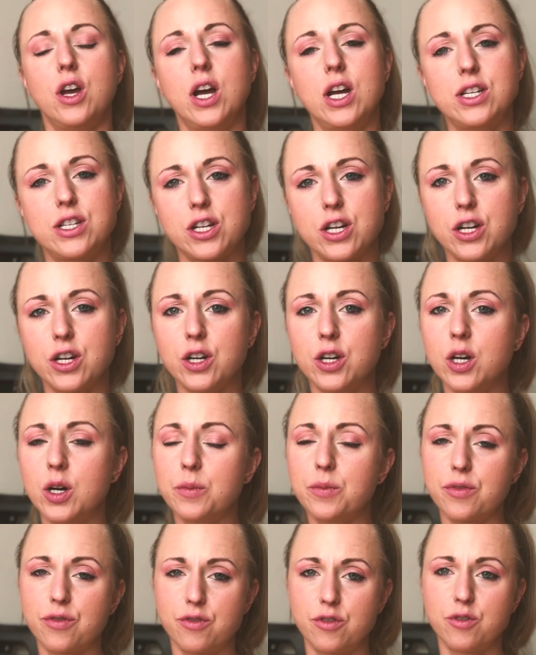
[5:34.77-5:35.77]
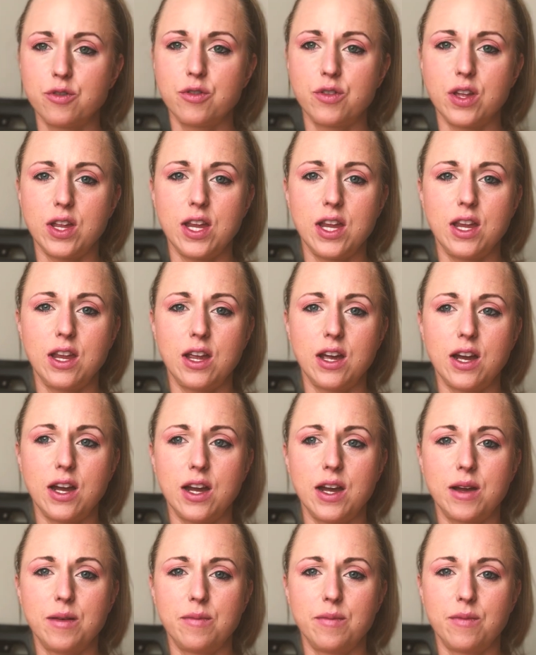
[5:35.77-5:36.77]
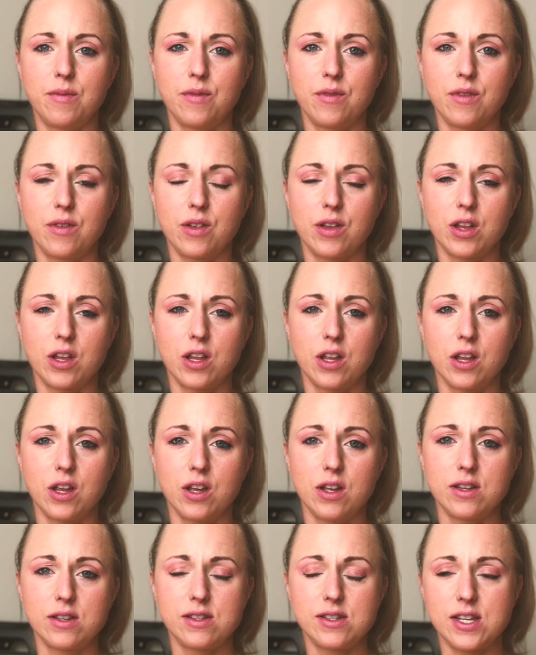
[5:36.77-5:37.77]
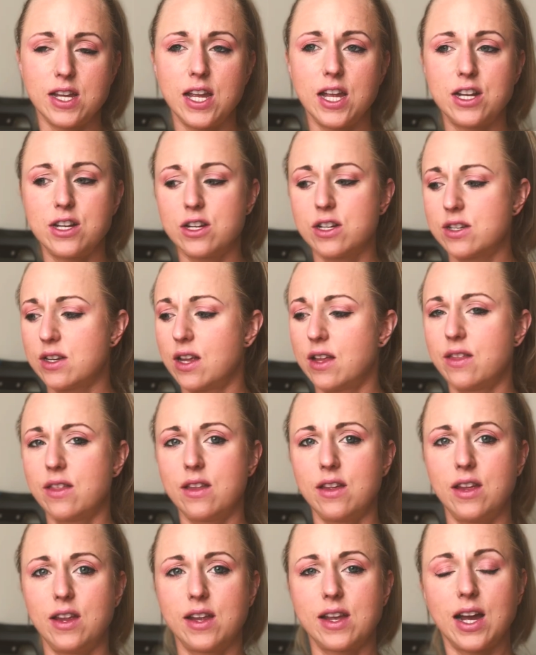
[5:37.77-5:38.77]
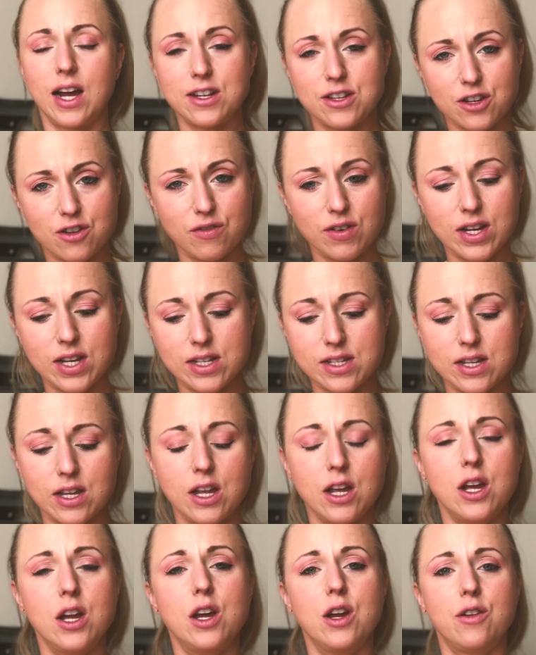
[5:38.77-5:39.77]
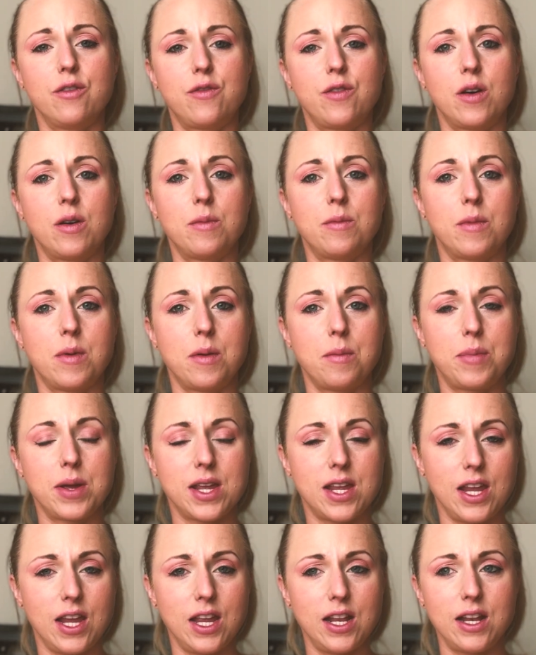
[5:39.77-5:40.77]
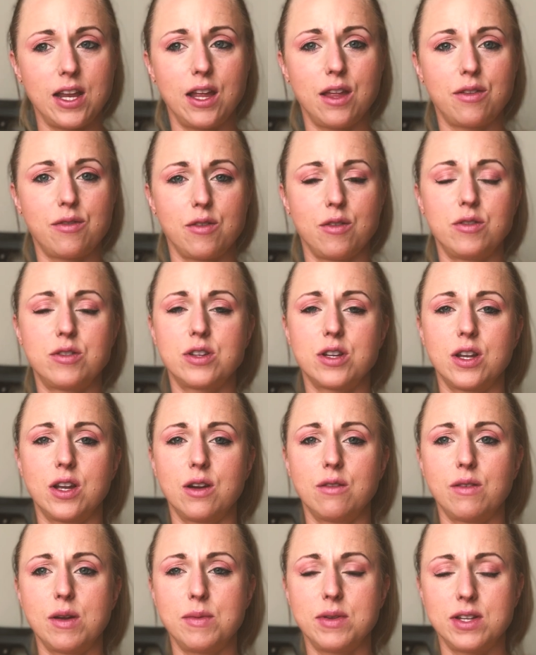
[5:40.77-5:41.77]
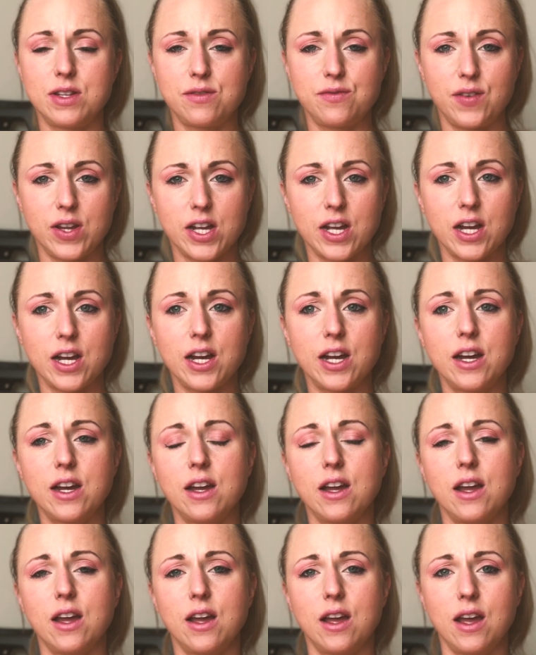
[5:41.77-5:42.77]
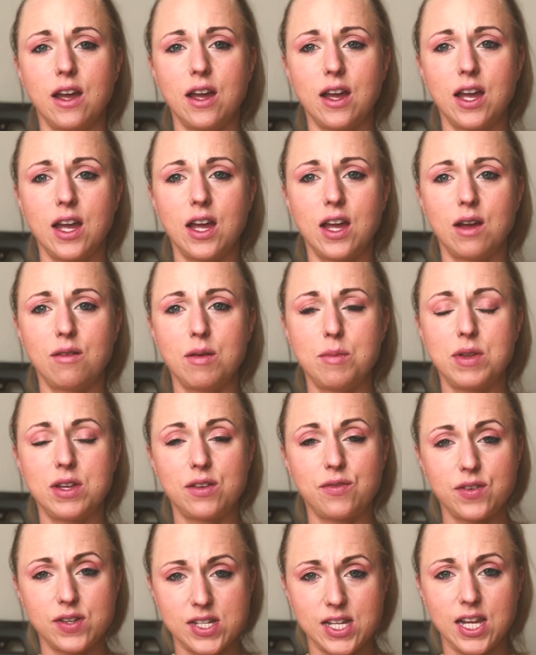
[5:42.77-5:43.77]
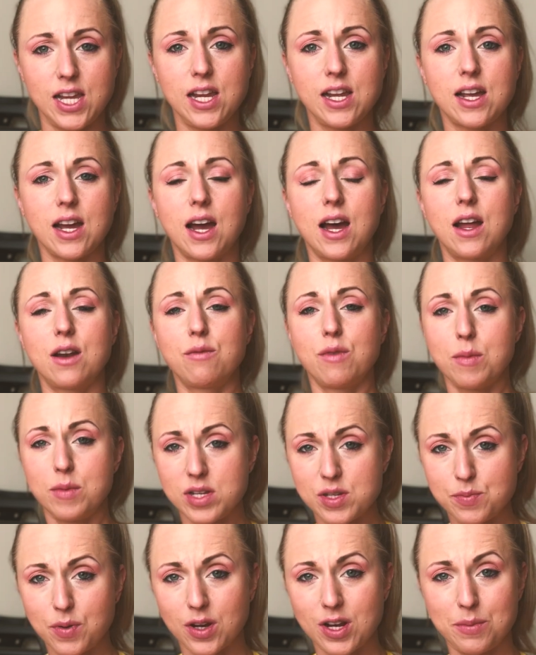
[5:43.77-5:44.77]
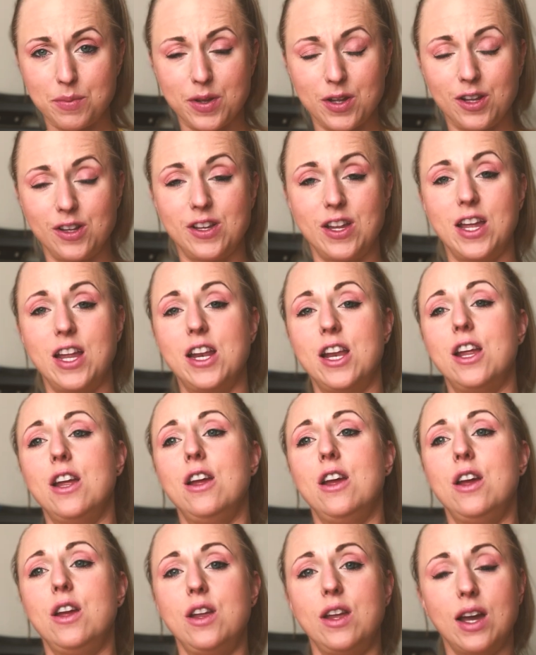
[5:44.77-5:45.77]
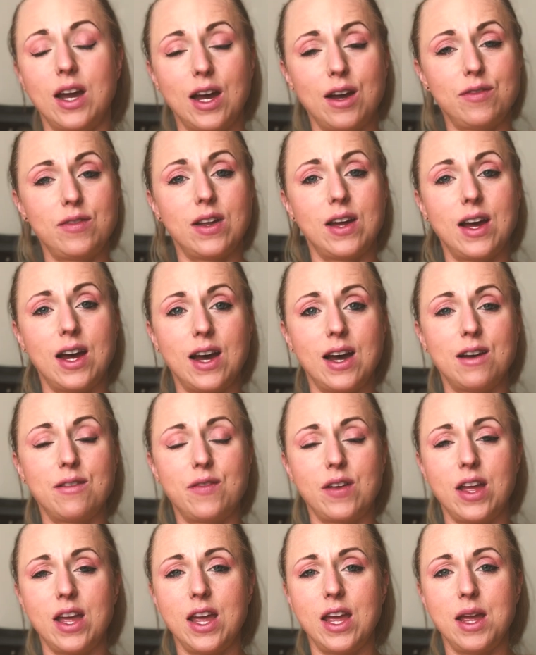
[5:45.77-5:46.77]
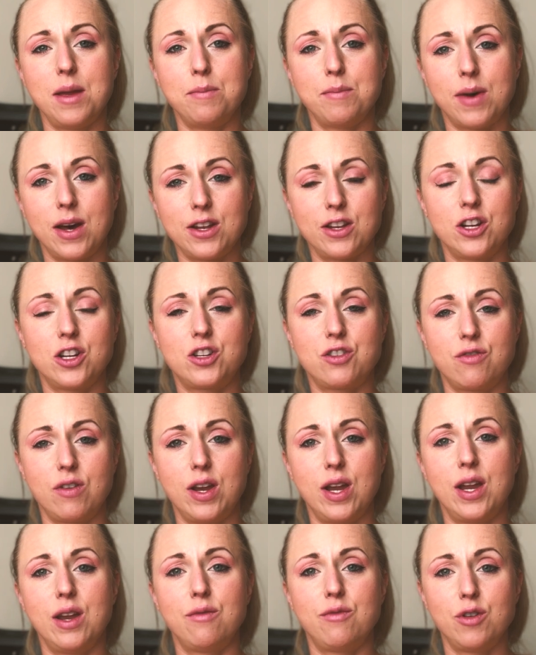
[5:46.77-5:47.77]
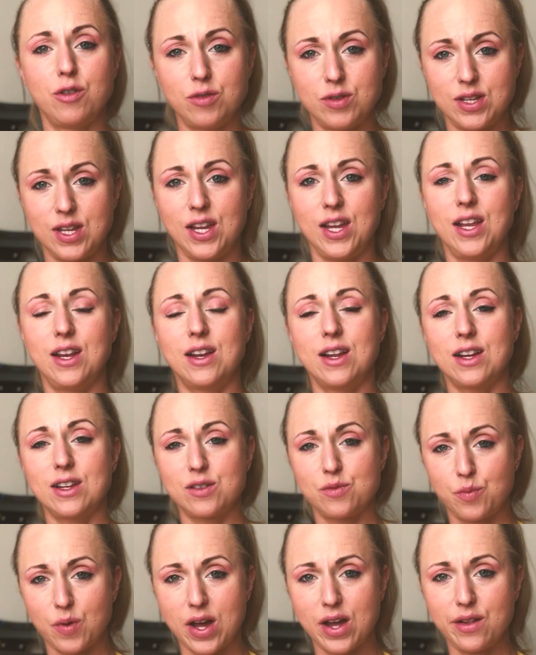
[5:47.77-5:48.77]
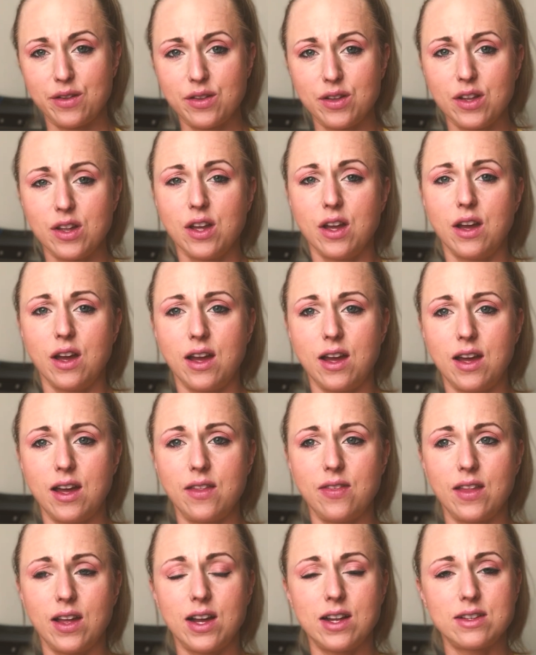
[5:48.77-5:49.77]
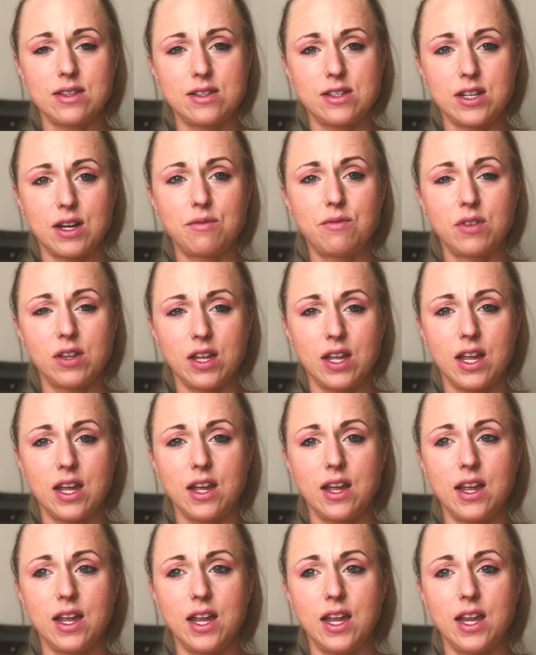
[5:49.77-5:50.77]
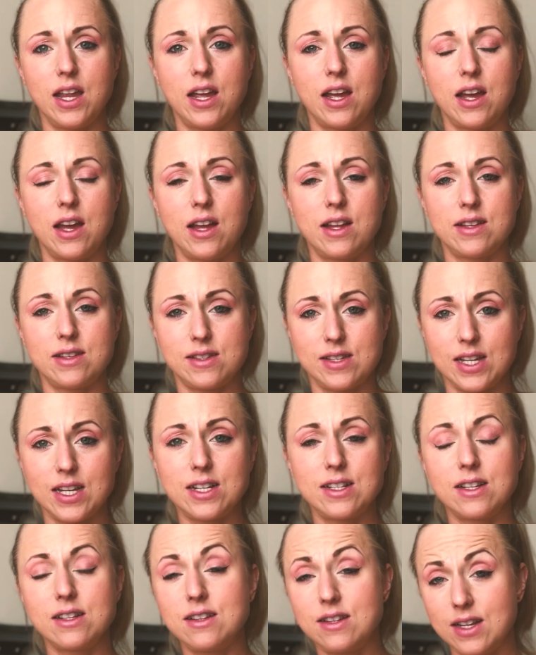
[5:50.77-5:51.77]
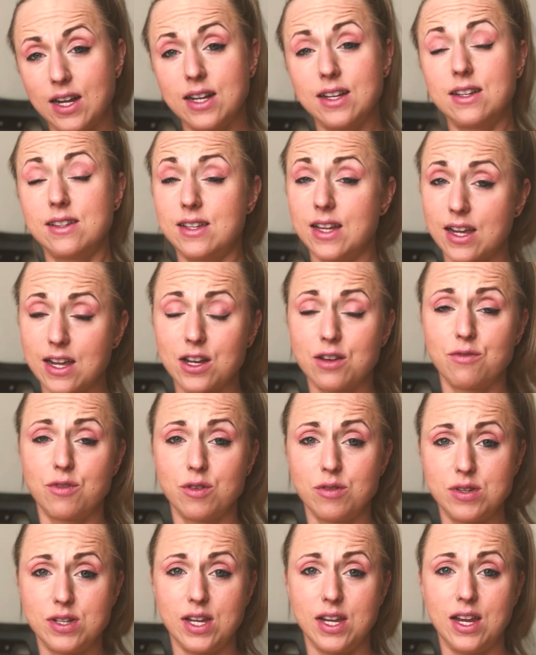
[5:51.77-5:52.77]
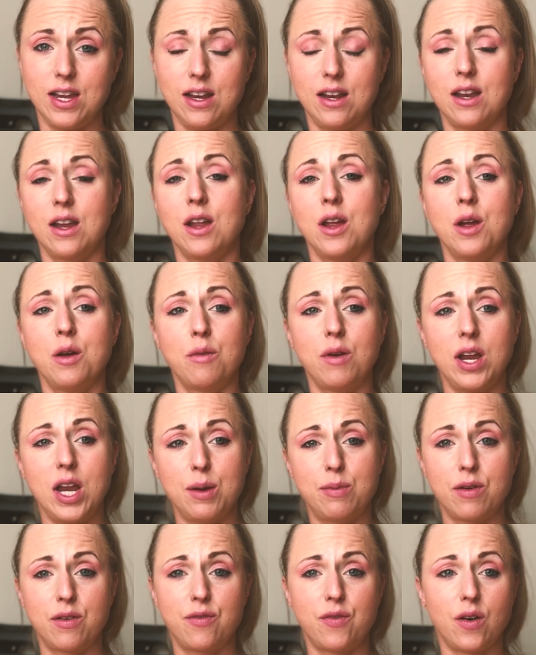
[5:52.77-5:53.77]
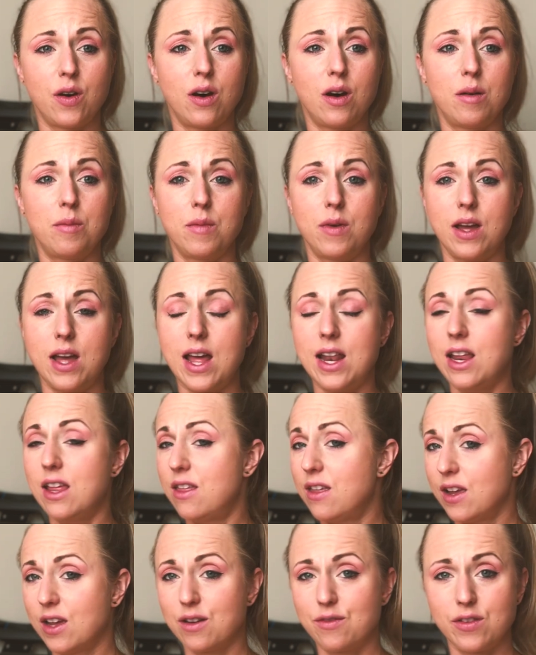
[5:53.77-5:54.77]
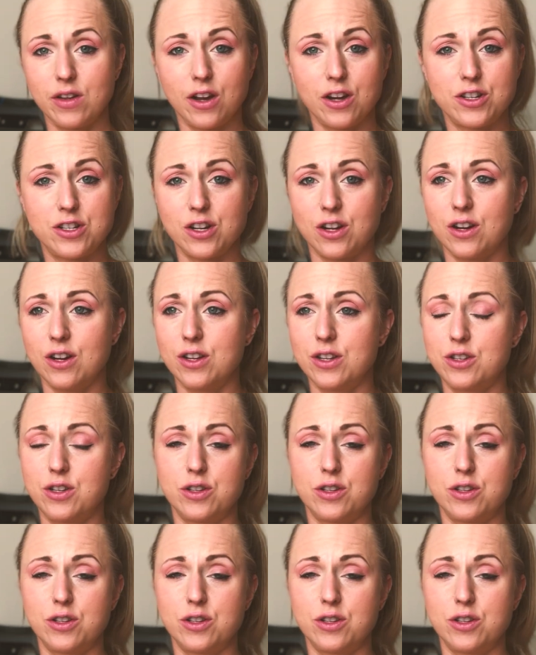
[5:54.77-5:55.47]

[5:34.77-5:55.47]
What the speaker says: As you go up through the stages and the categories, from bikini through to women's figure, women's physique and women's bodybuilding, you have to have a mandatory routine as well, and that's generally a 60 to 90 second routine where you perform anything of your choice.